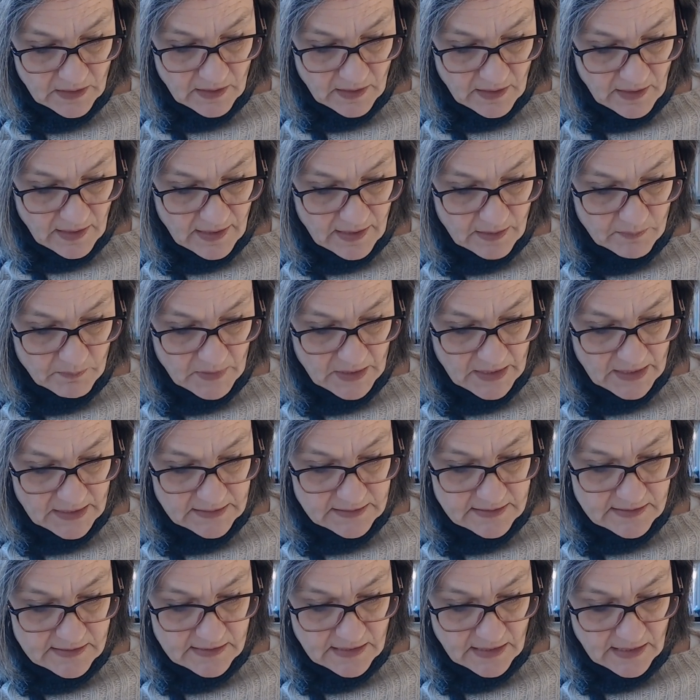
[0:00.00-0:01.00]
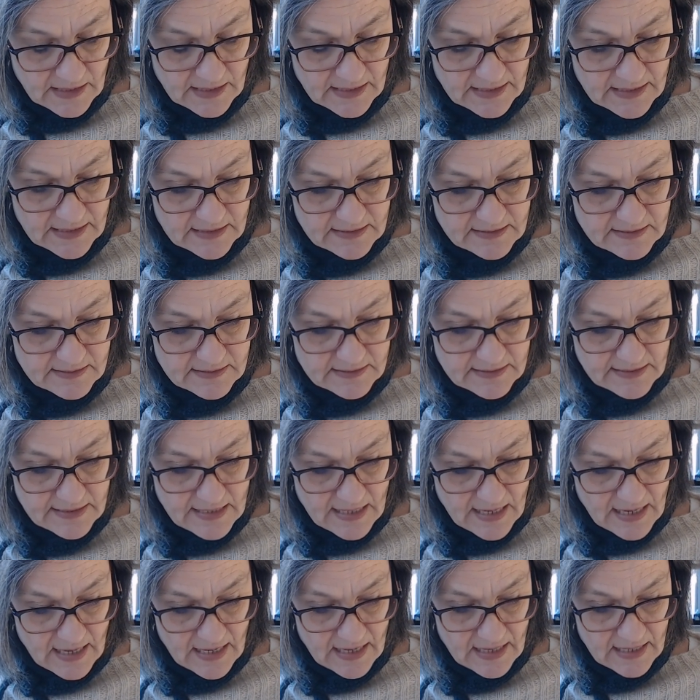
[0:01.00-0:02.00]
I made size
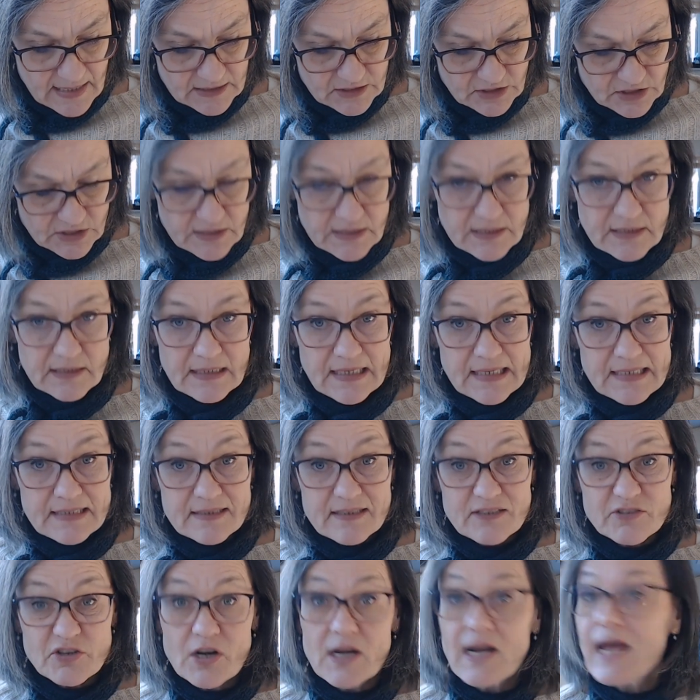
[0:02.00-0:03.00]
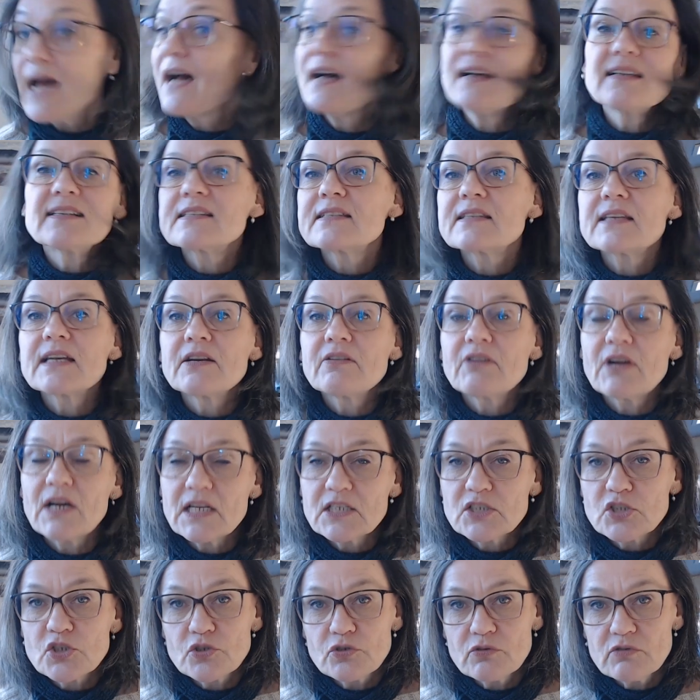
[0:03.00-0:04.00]
large, extra large. There
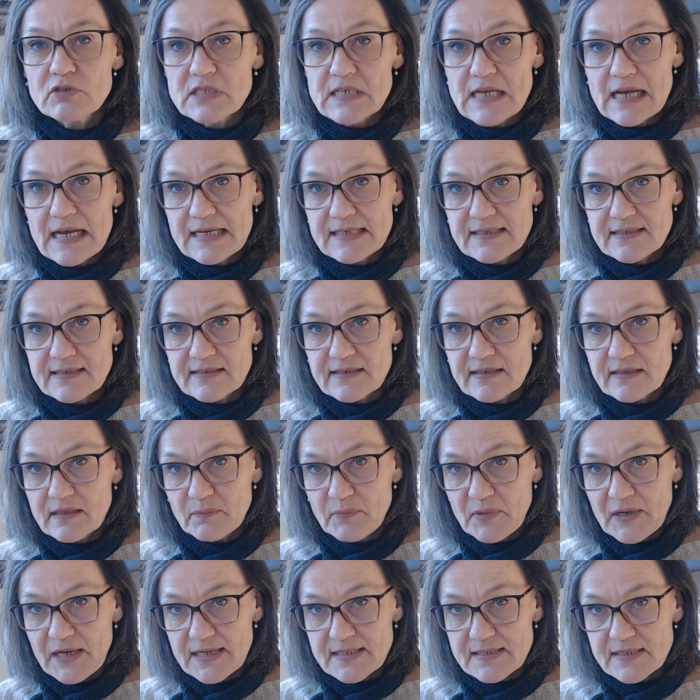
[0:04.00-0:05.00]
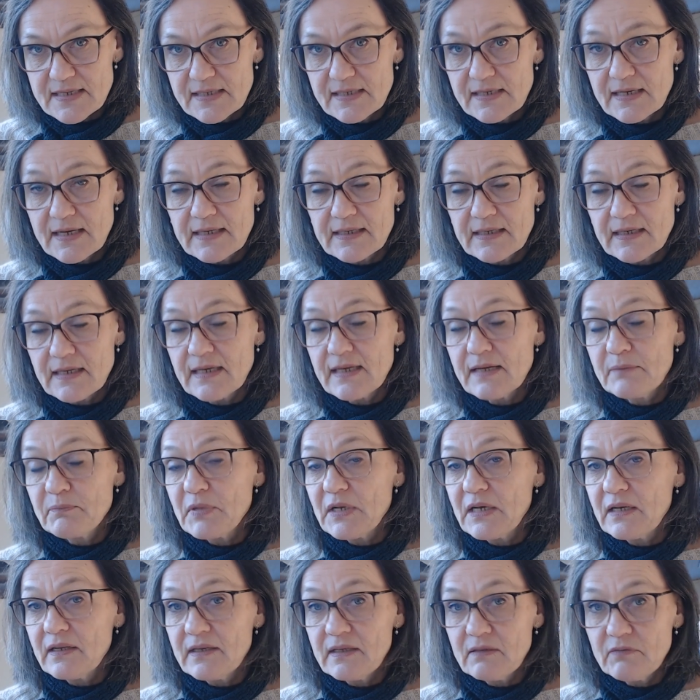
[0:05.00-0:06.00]
are 2 sizes in the pattern, and I
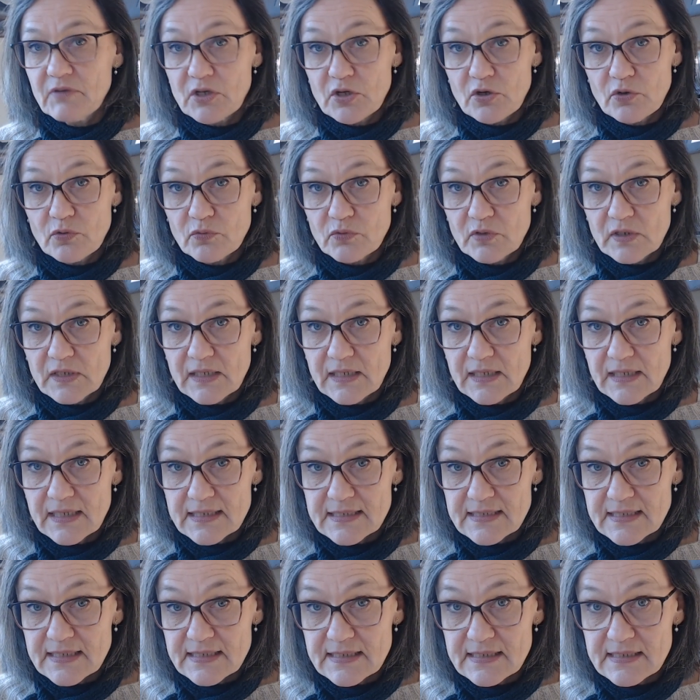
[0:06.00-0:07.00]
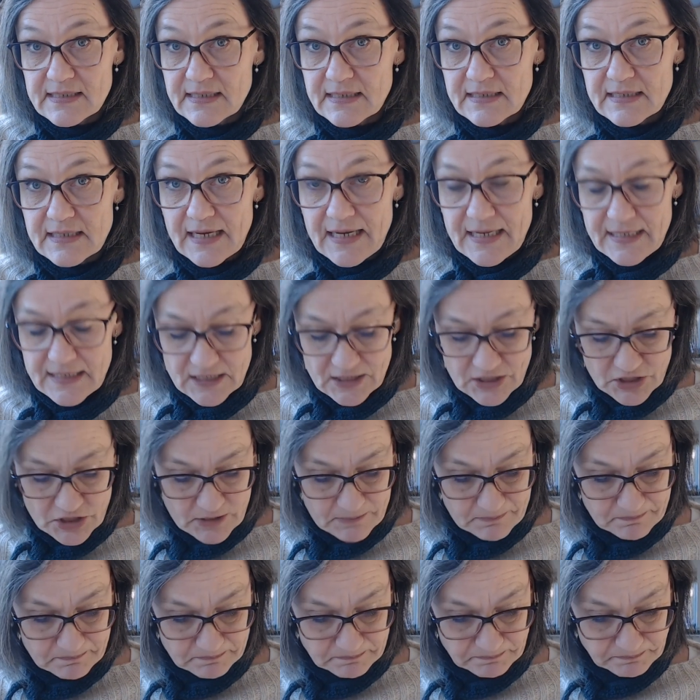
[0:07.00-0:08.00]
believe it only exists in
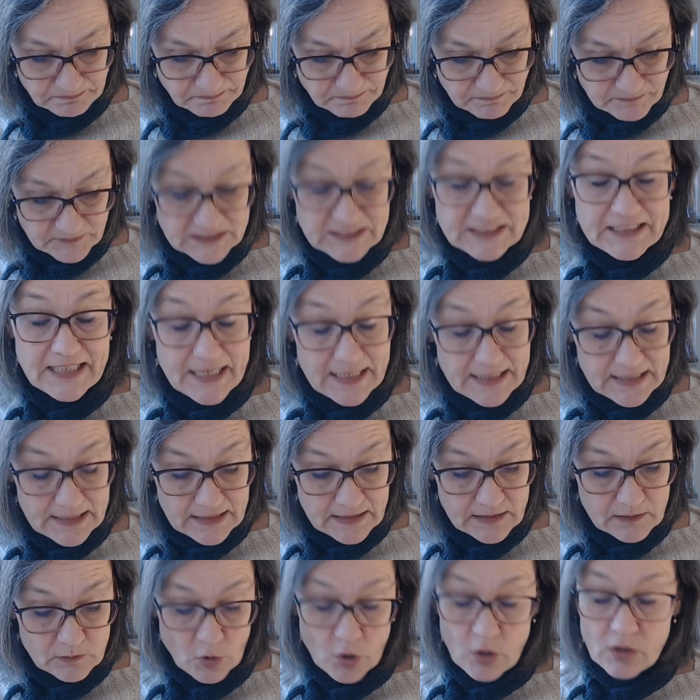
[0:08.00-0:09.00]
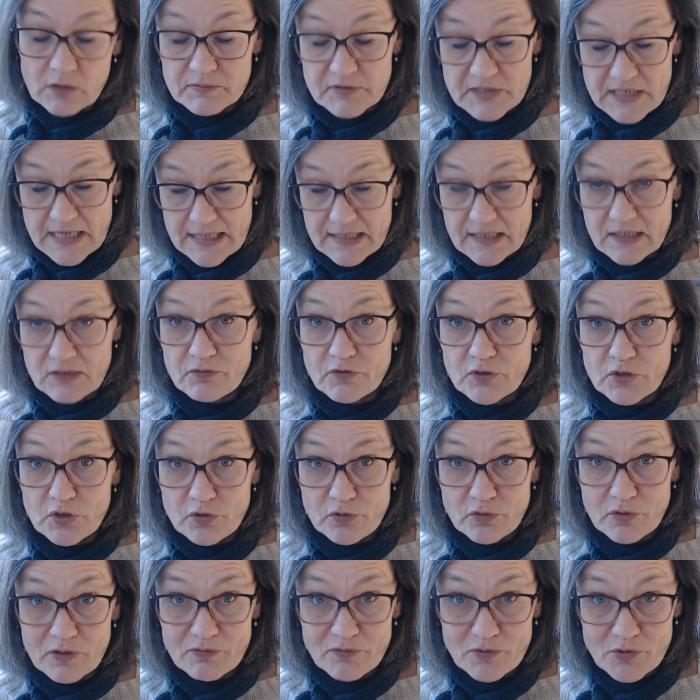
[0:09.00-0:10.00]
Danish, sadly. Well, sadly for
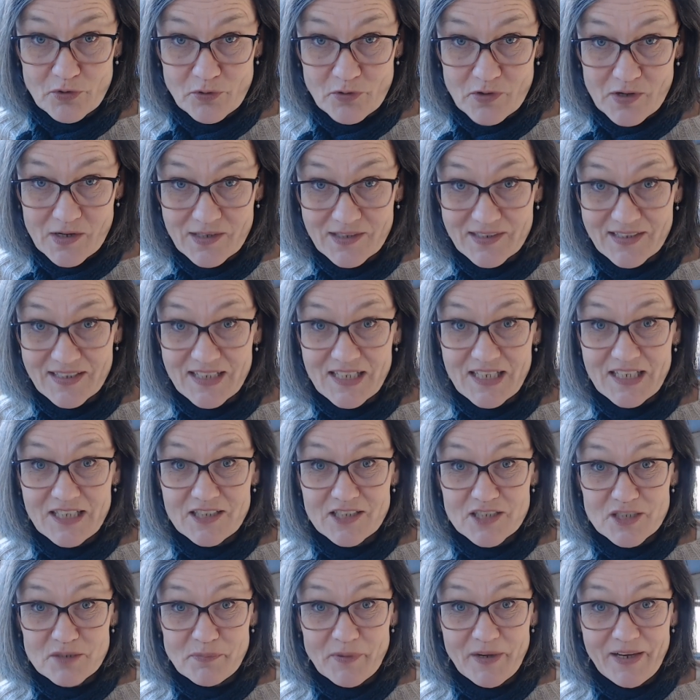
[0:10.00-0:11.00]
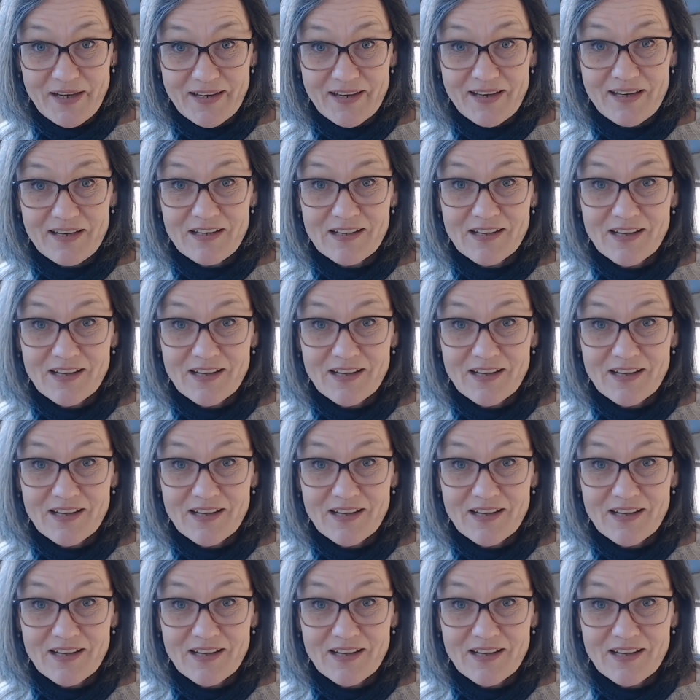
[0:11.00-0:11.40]
you if you are English speaking.